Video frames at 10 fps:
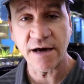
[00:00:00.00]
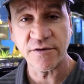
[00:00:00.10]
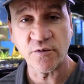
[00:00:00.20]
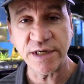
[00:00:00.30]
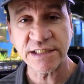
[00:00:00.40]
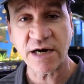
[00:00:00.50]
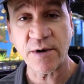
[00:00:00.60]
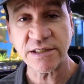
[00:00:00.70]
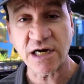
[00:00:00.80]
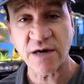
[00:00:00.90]
The reason I
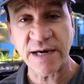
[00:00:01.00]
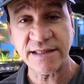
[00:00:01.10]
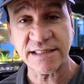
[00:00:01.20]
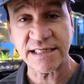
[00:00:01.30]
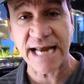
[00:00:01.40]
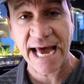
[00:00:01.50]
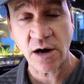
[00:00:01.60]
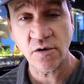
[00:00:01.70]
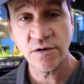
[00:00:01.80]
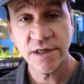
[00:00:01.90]
want to talk about this
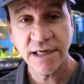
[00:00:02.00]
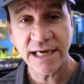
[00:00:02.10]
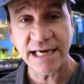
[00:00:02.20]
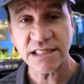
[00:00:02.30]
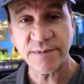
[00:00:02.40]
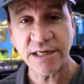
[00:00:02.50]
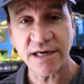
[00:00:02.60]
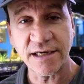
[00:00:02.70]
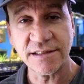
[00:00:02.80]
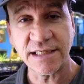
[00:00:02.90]
now is
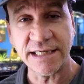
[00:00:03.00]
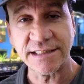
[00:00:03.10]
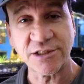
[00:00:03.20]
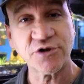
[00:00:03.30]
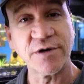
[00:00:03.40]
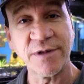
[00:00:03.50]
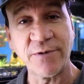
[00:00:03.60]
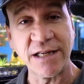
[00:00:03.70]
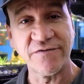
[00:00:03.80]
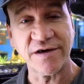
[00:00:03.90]
because it's extremely
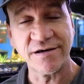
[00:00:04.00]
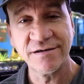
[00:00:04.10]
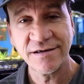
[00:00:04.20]
relevant.